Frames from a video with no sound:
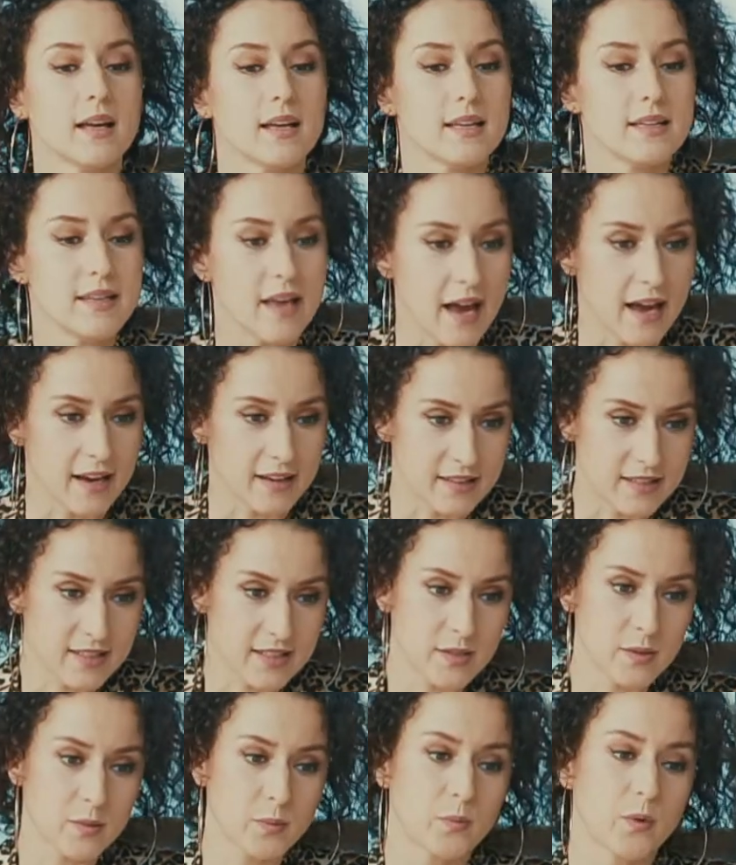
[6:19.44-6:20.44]

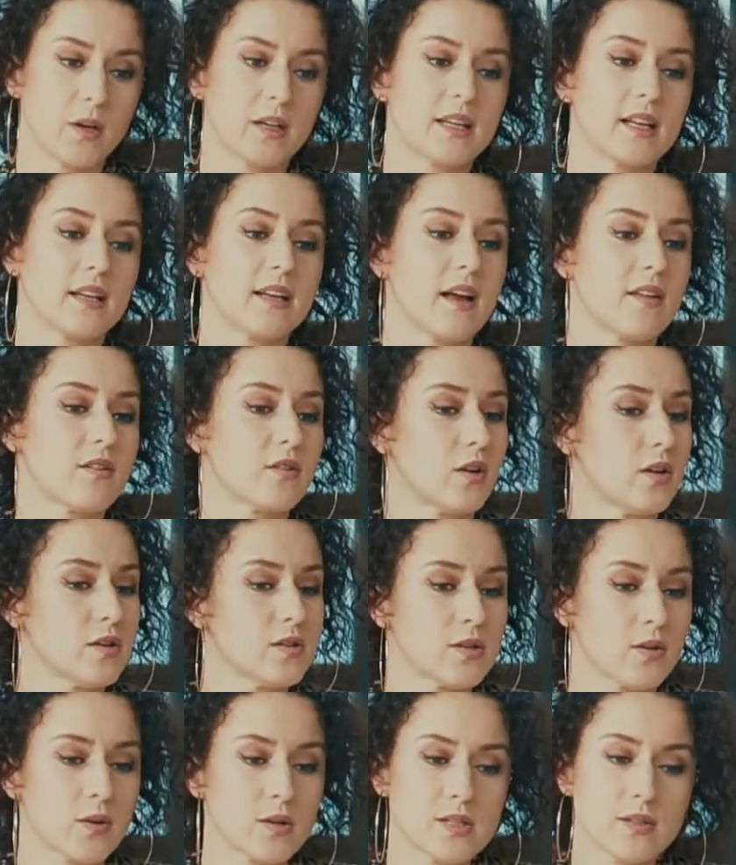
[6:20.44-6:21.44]
Yes, one can gather all
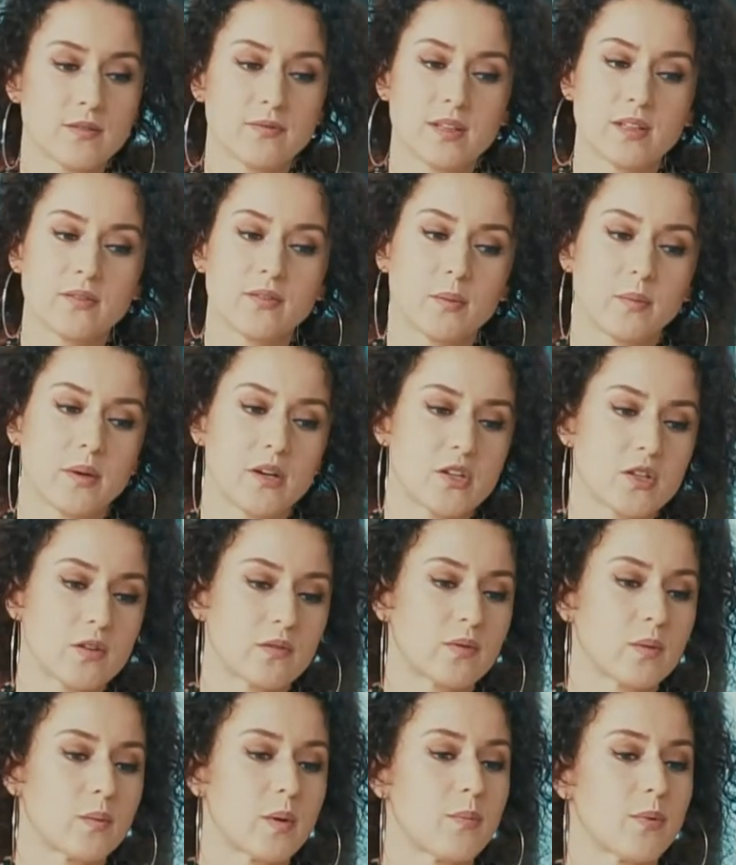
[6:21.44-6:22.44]
sorts of information
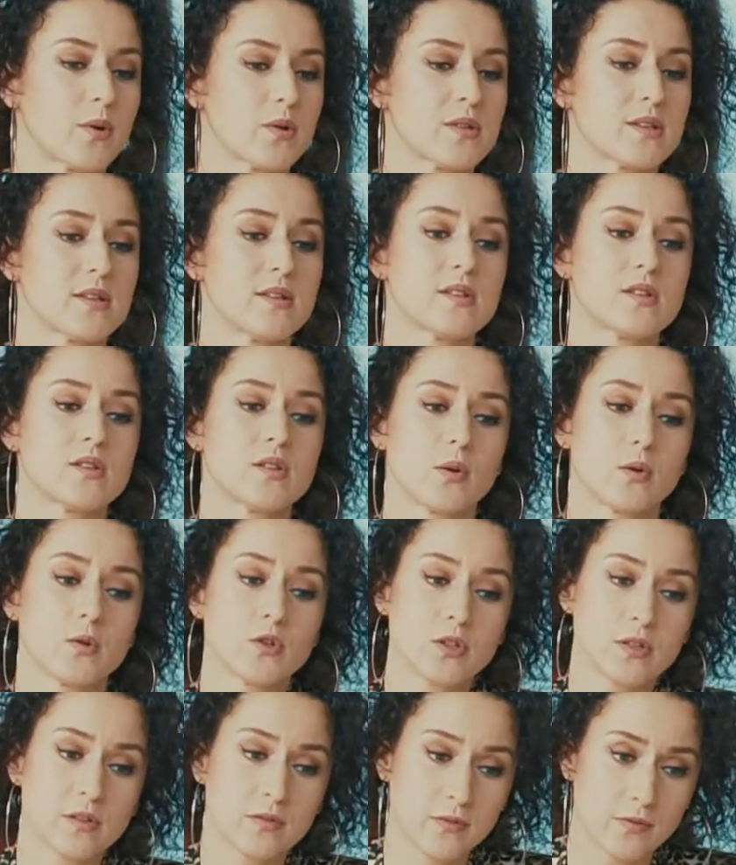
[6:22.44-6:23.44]
from a person's
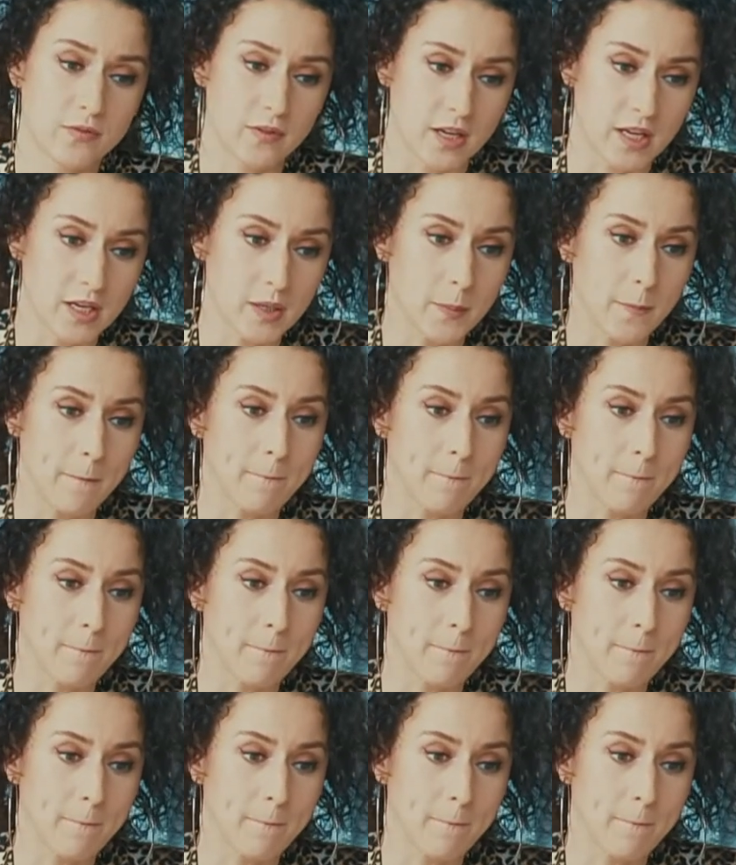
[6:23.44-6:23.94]
social feed,